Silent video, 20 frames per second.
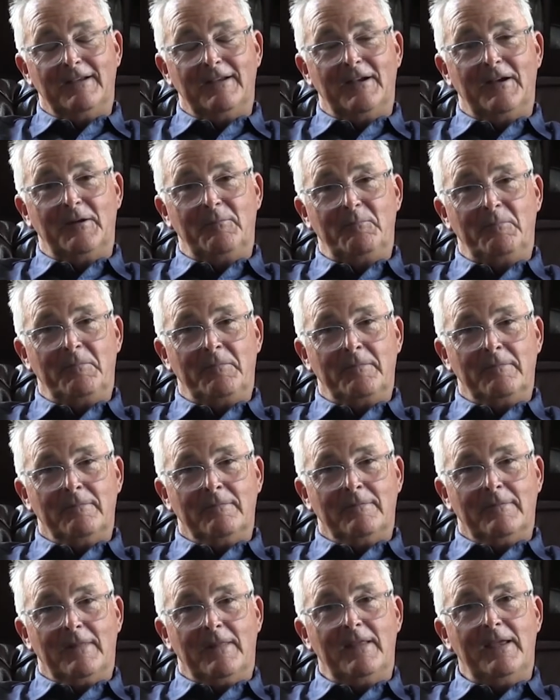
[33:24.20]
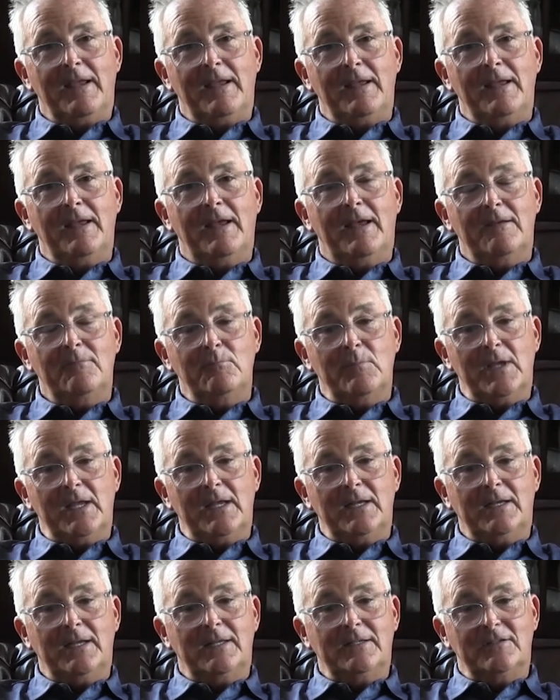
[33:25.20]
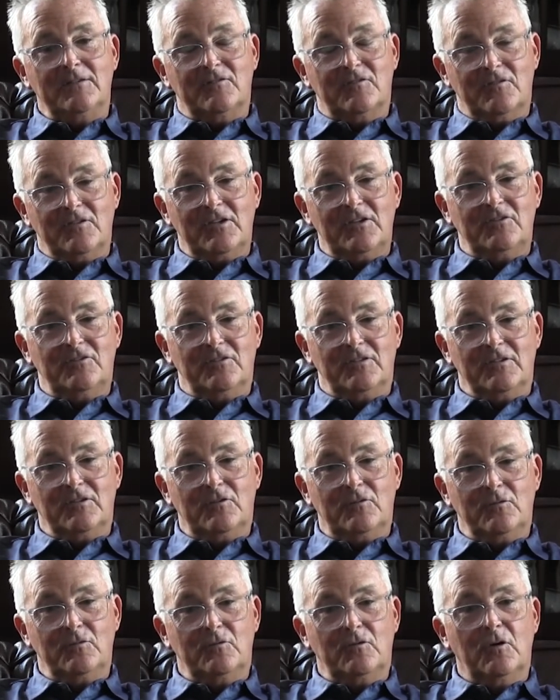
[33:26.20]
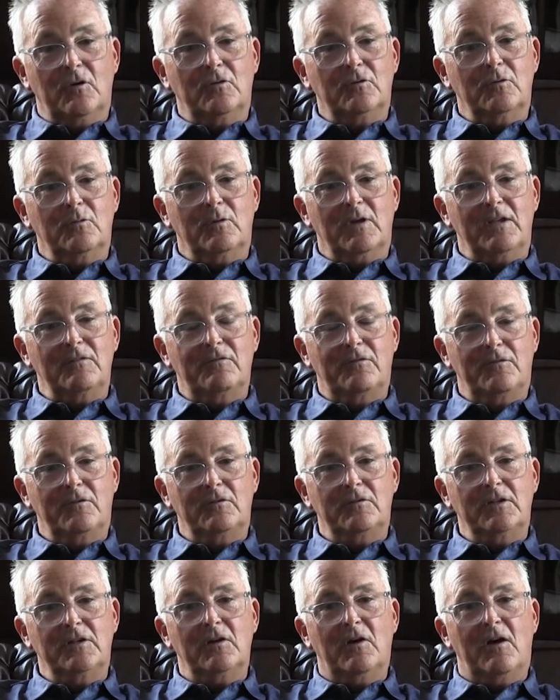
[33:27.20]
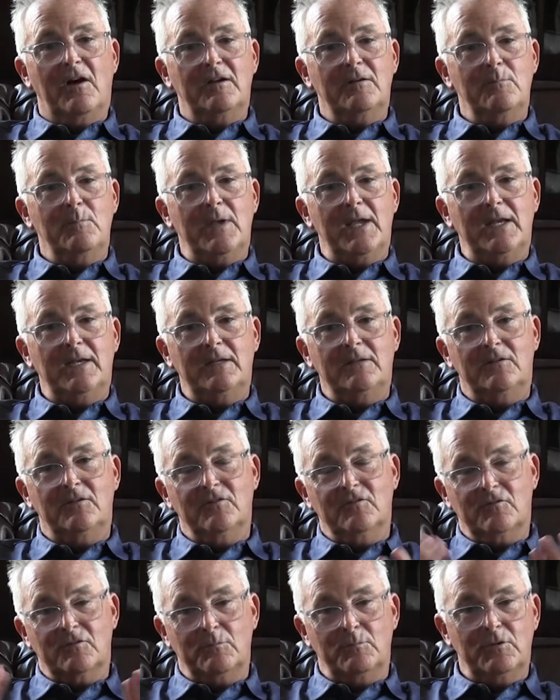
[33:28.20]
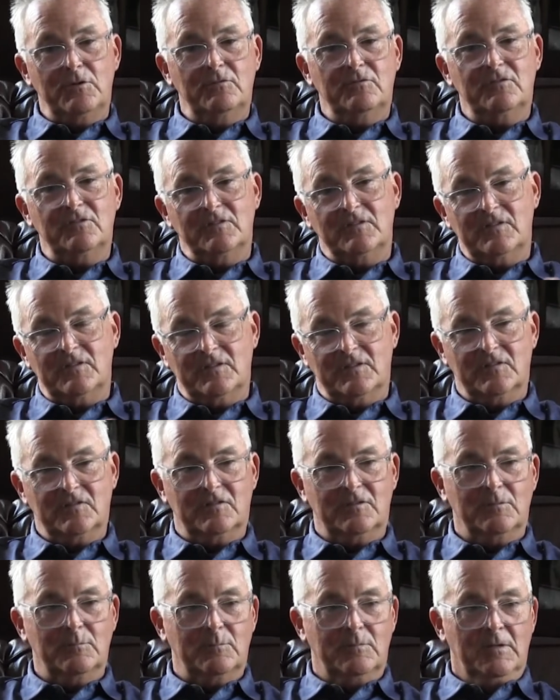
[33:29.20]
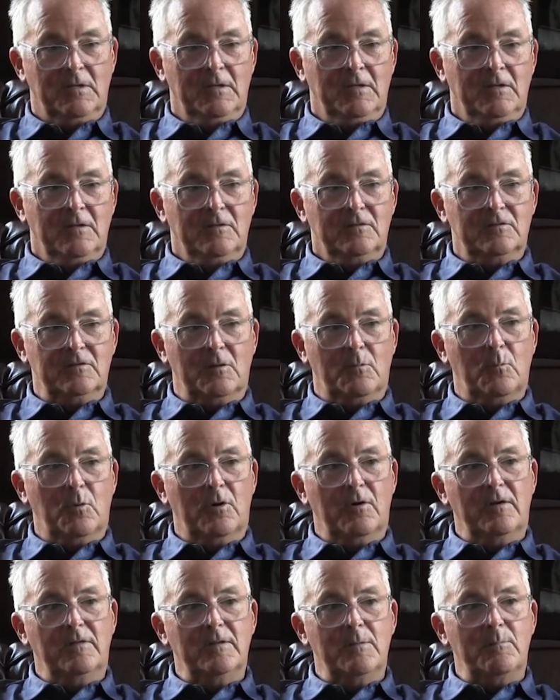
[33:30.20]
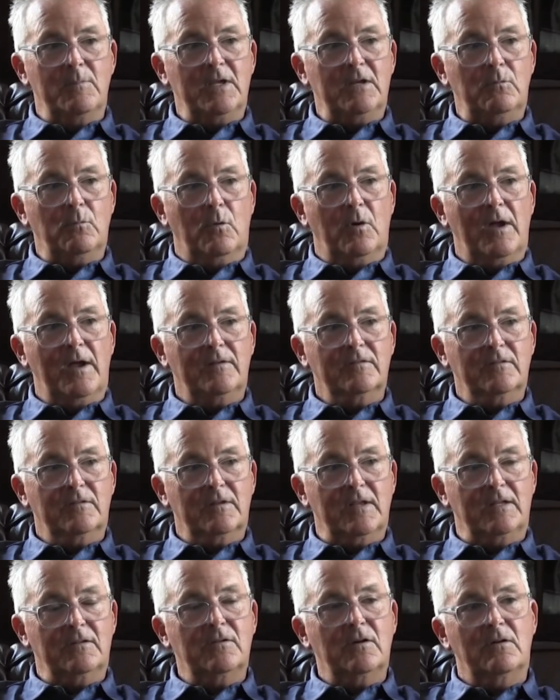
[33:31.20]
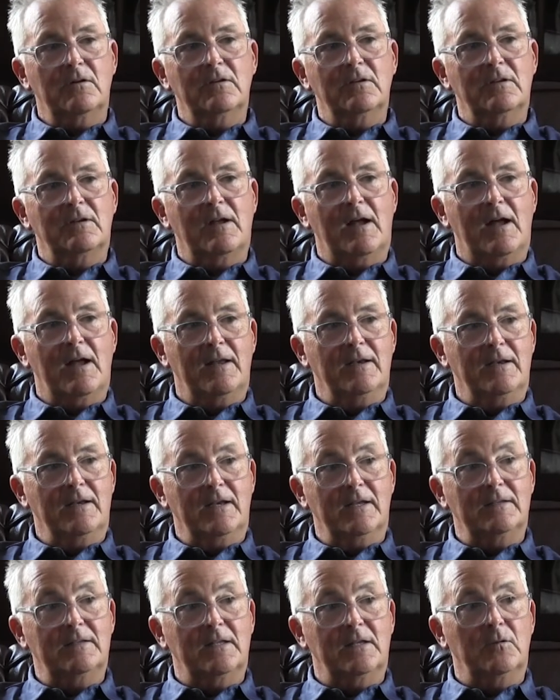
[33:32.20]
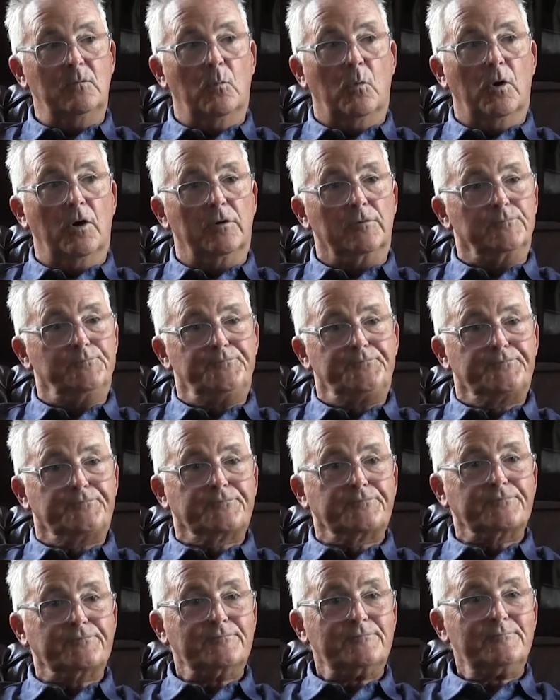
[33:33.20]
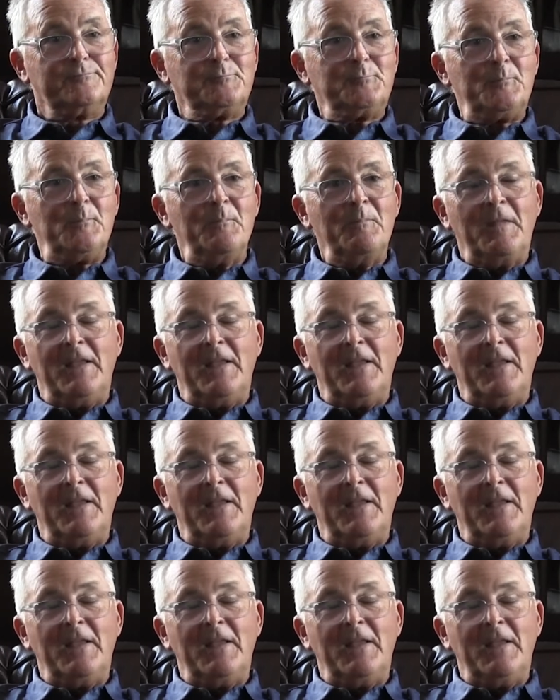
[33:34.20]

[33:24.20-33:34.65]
uh, they had made a decision to go to a fully automated distribution system somewhere in the Midwest. They turned it on and it didn't work. Oh.